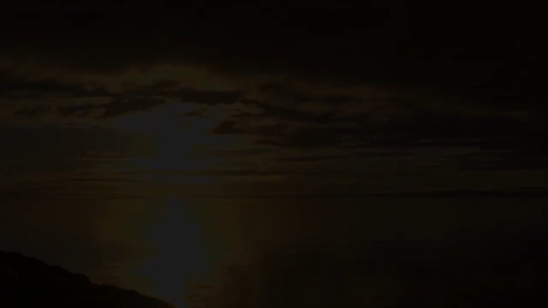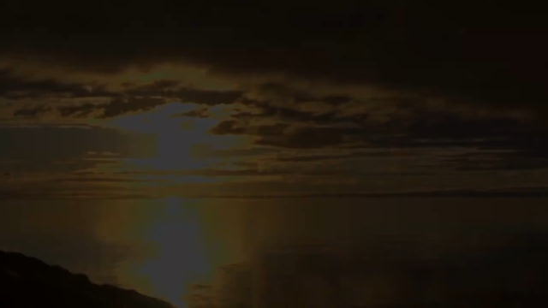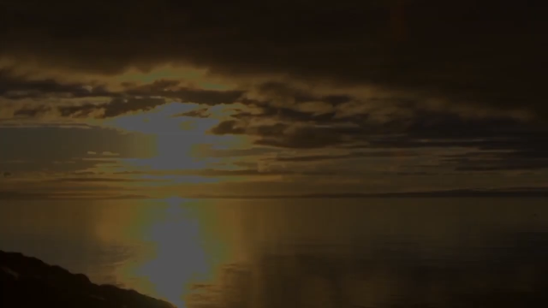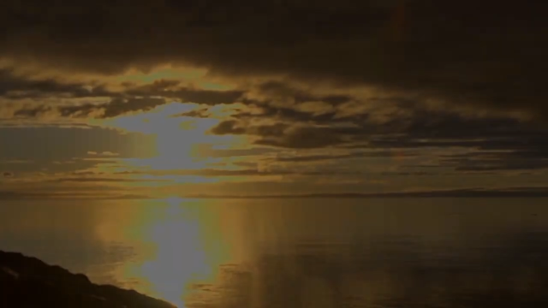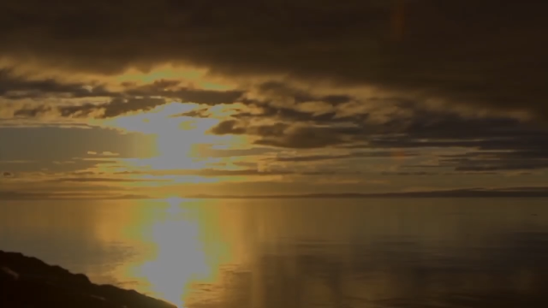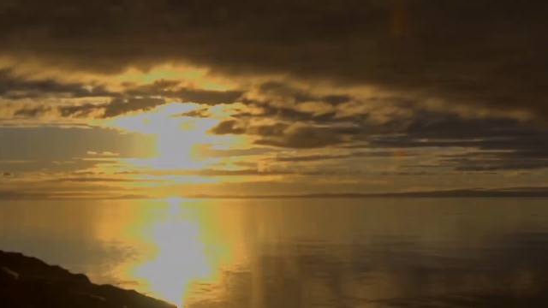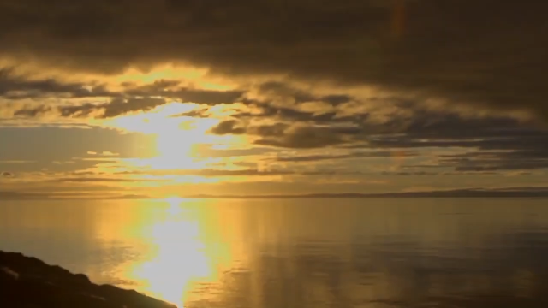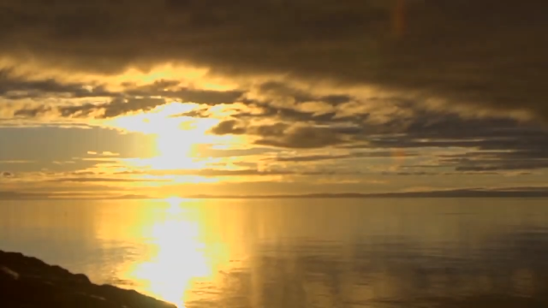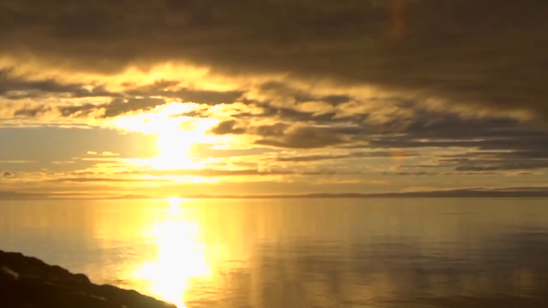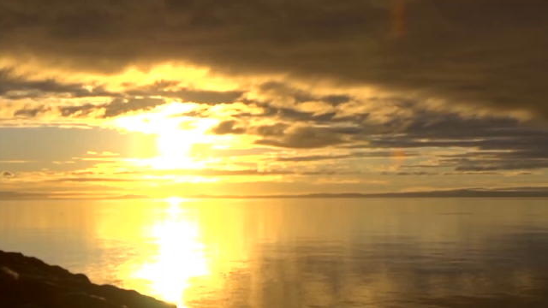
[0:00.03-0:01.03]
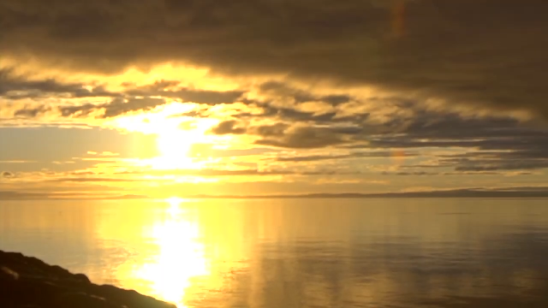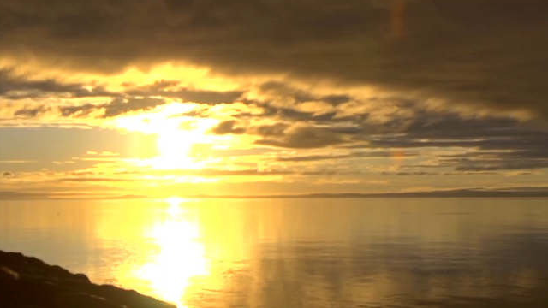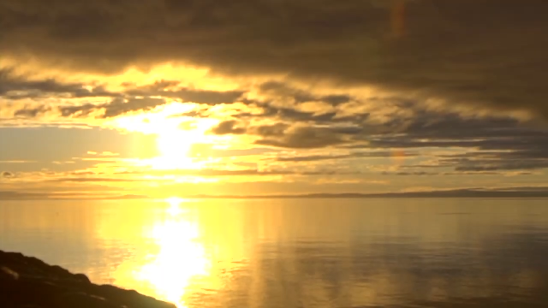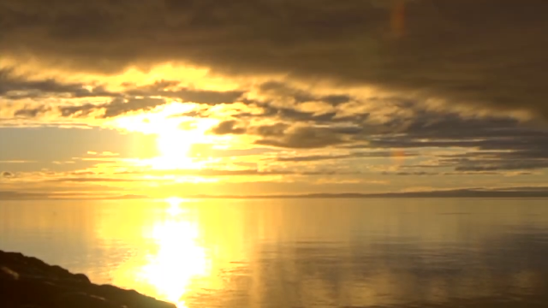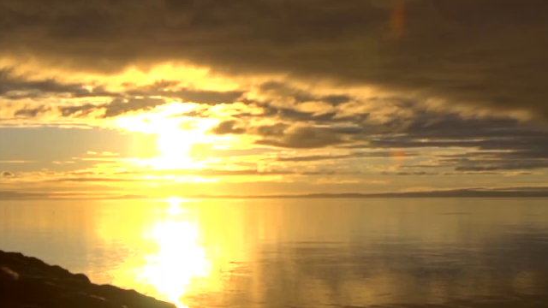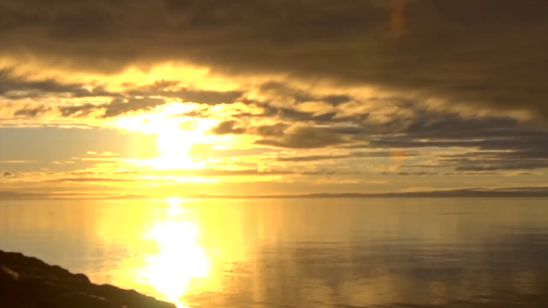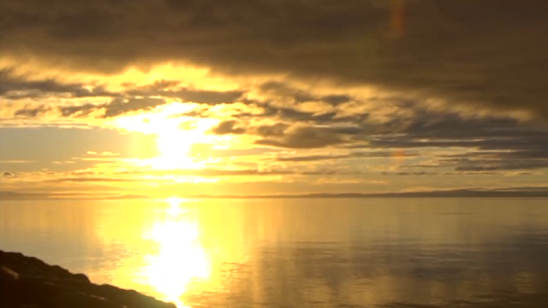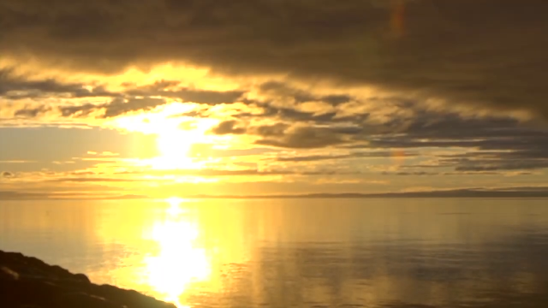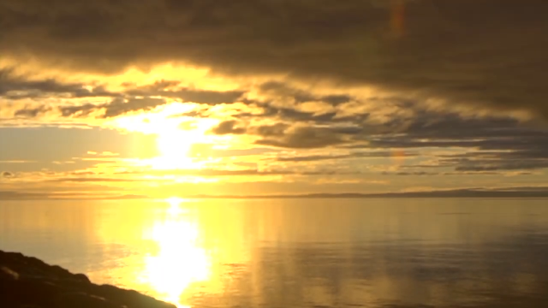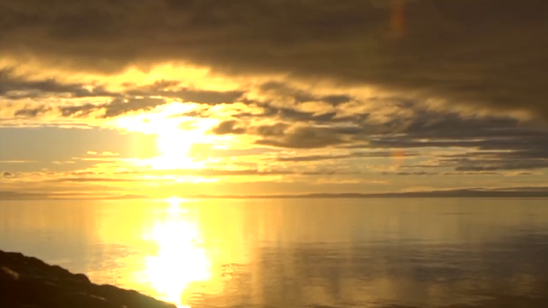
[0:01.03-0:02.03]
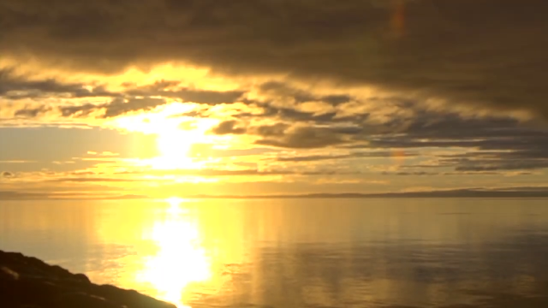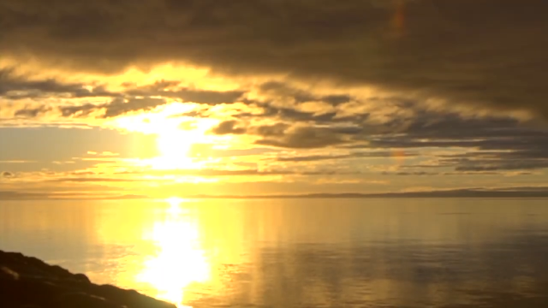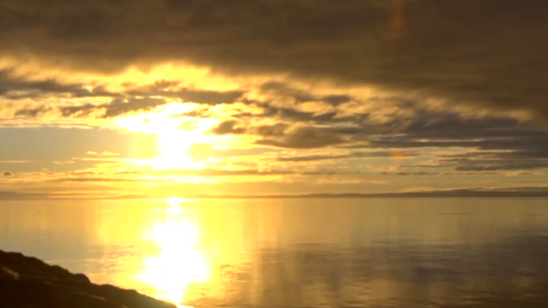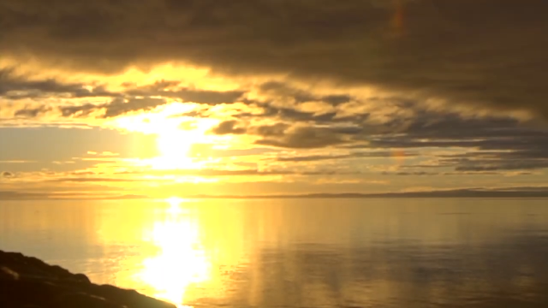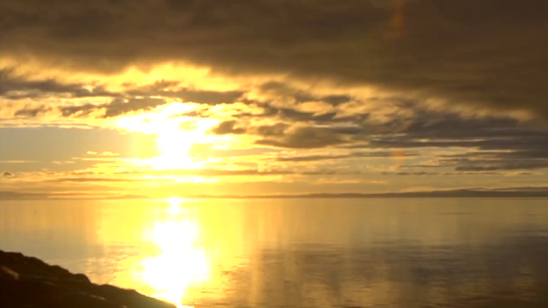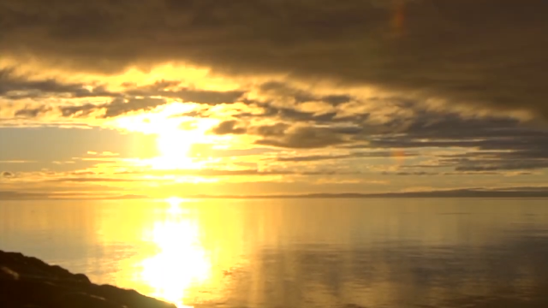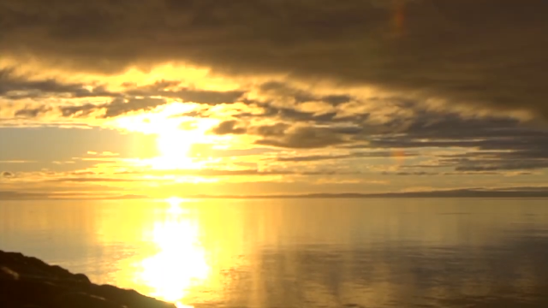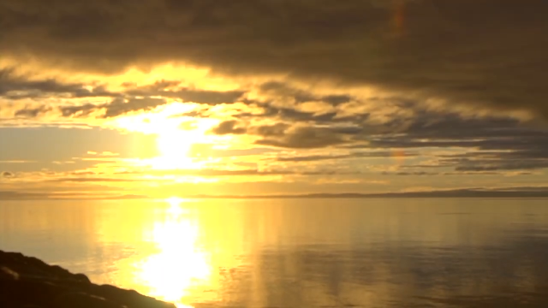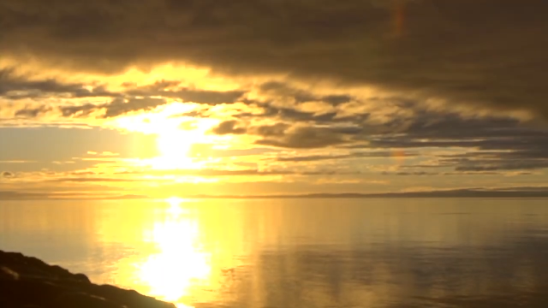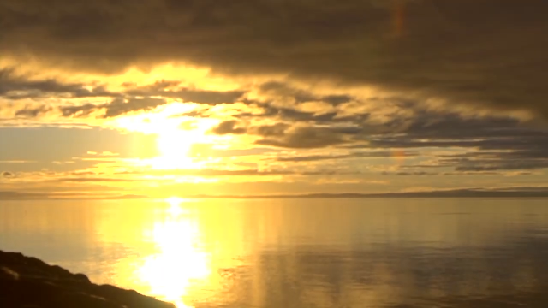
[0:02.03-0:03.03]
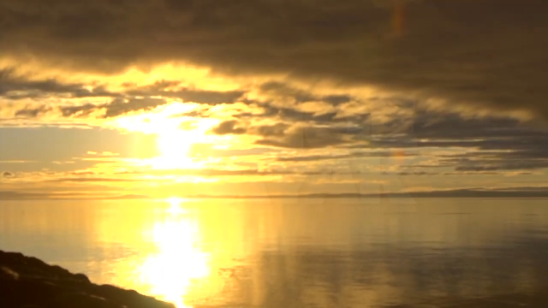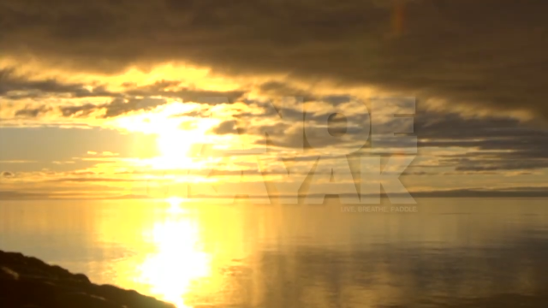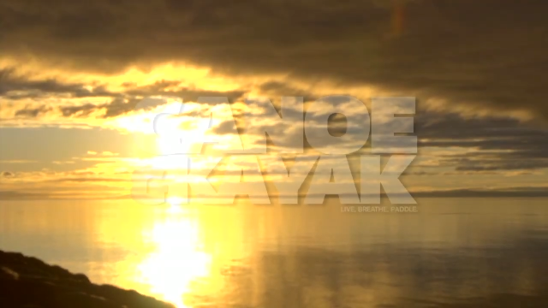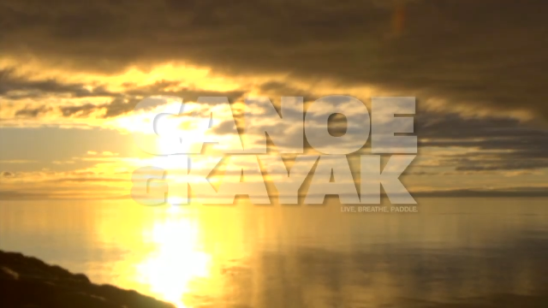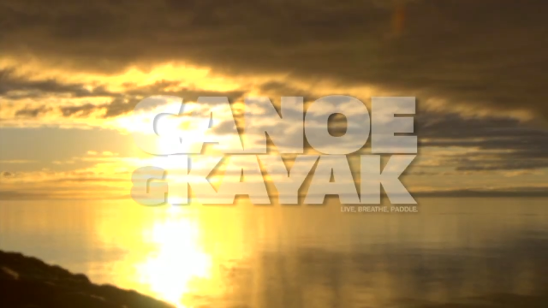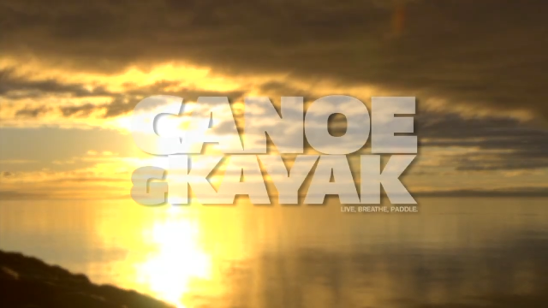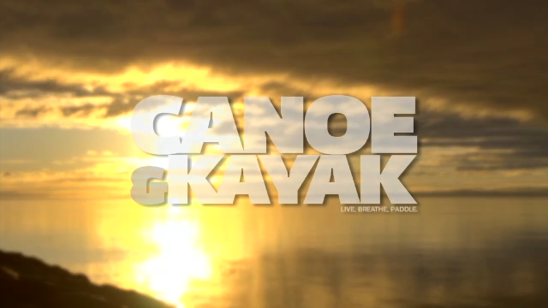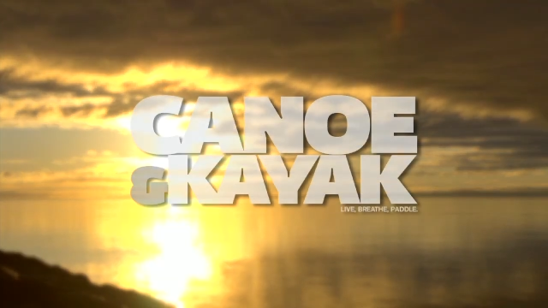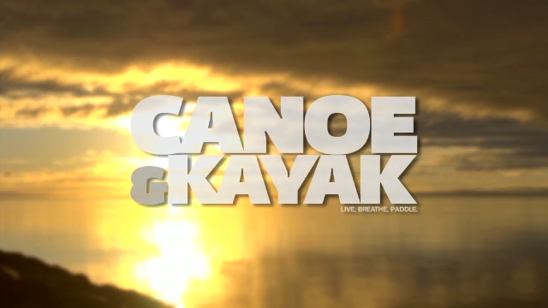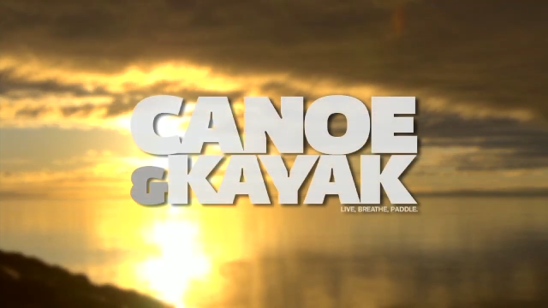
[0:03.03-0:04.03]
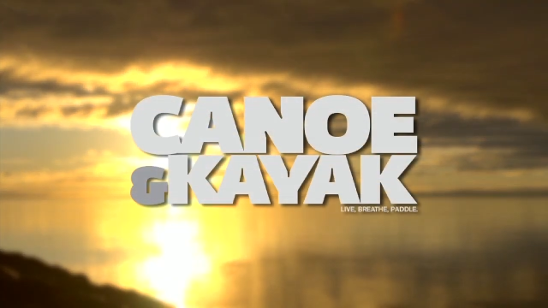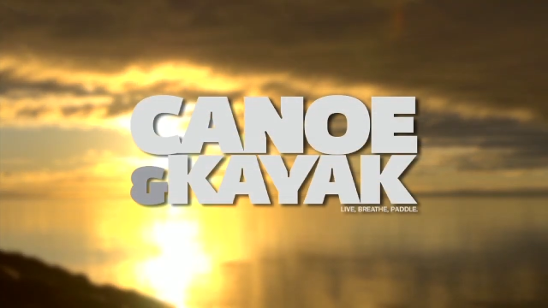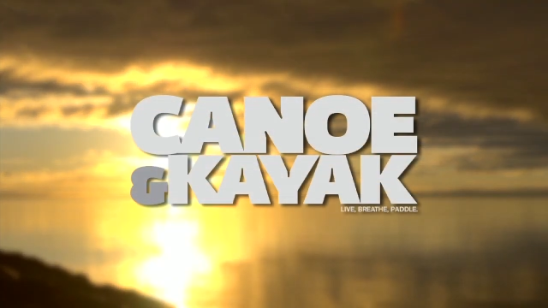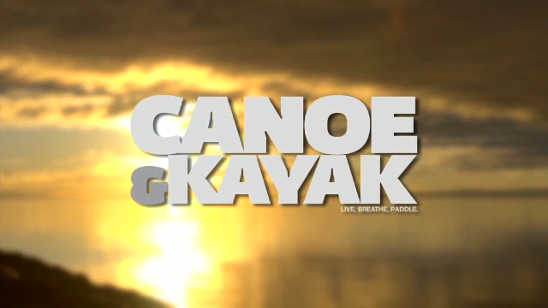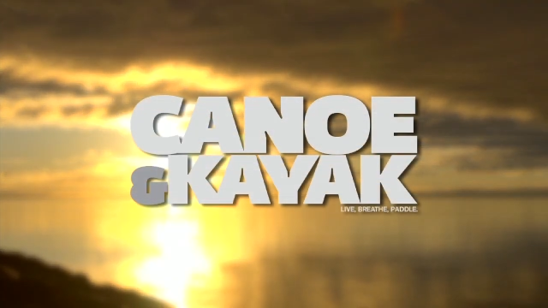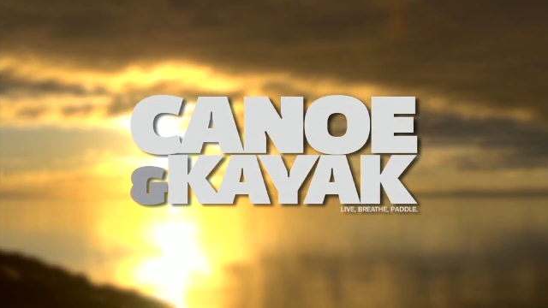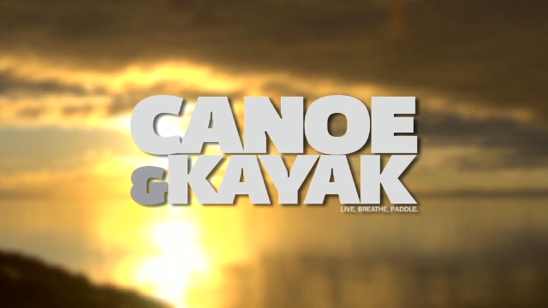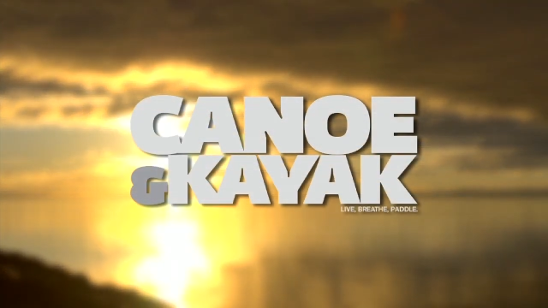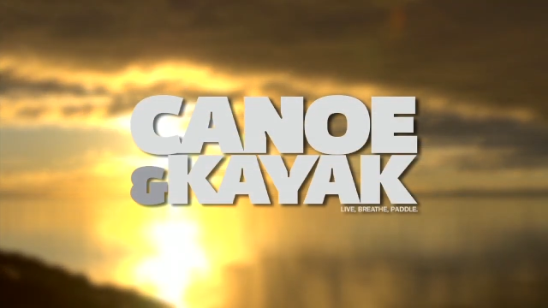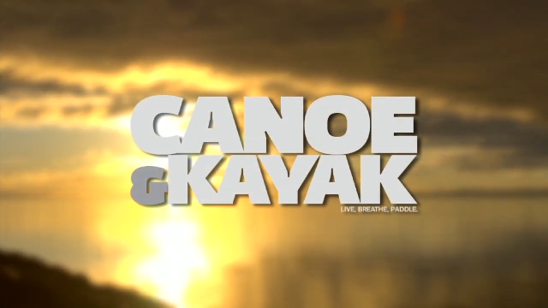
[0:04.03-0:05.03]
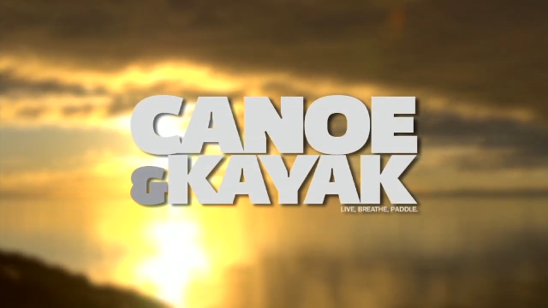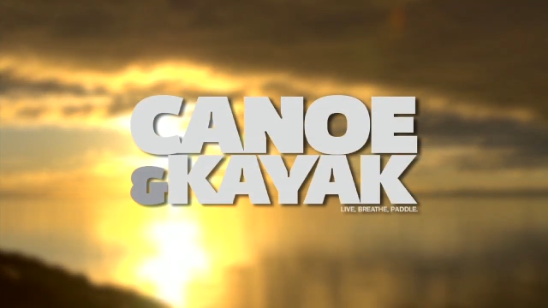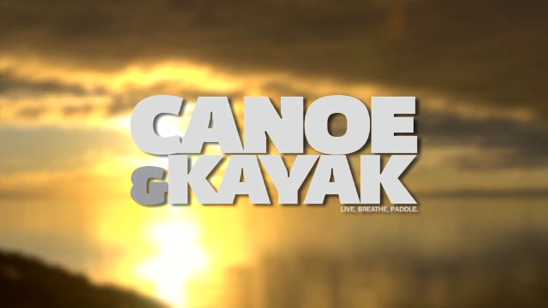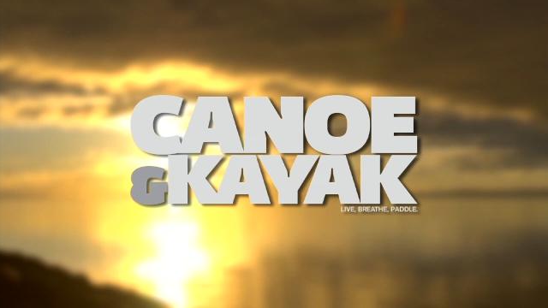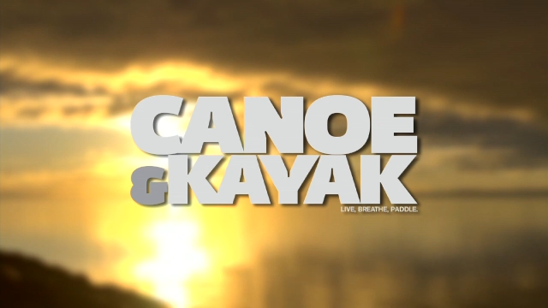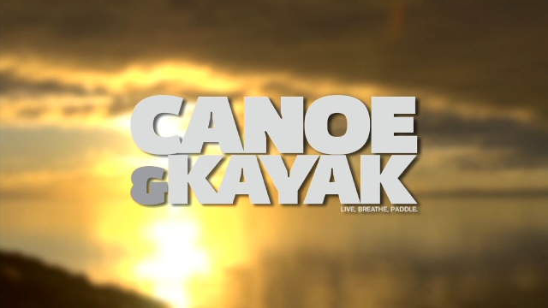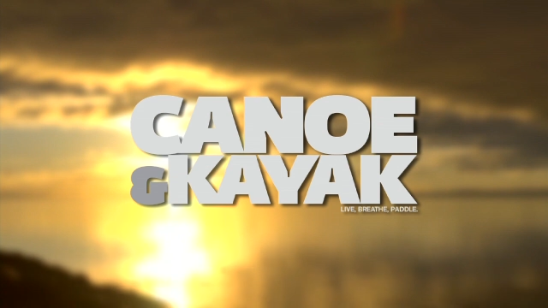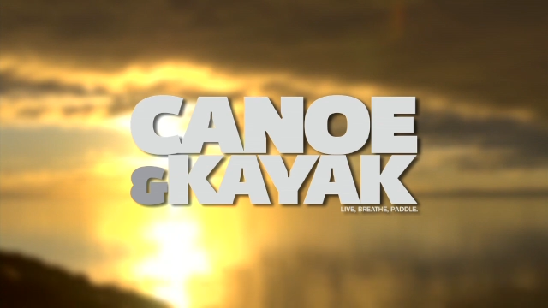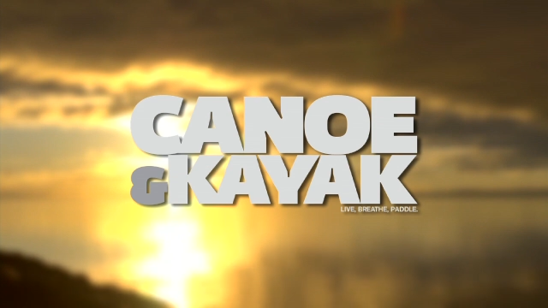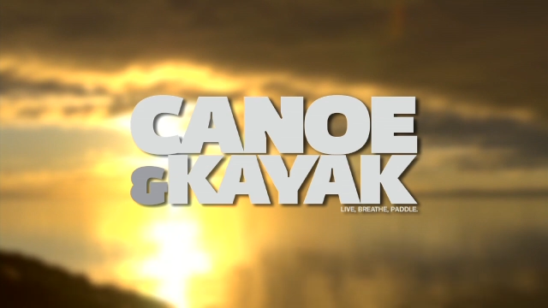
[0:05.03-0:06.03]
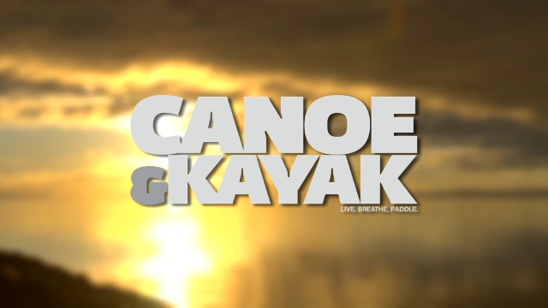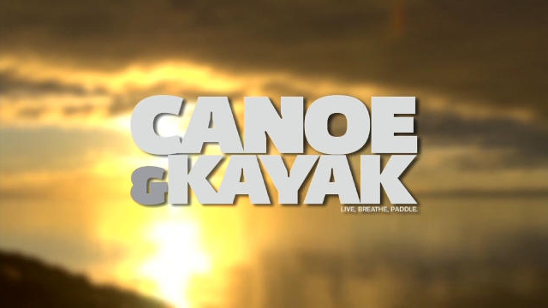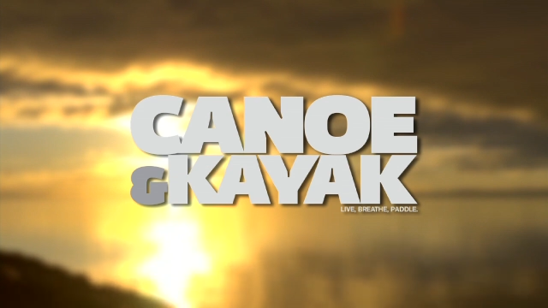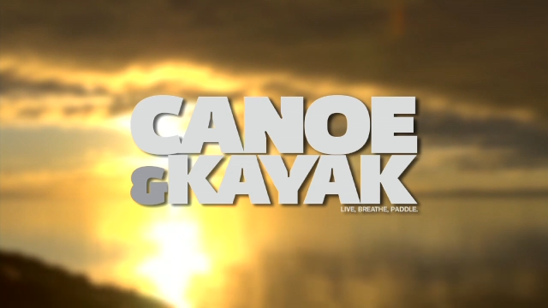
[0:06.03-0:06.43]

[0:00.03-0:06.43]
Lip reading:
No face is visible, so there are no lips to read.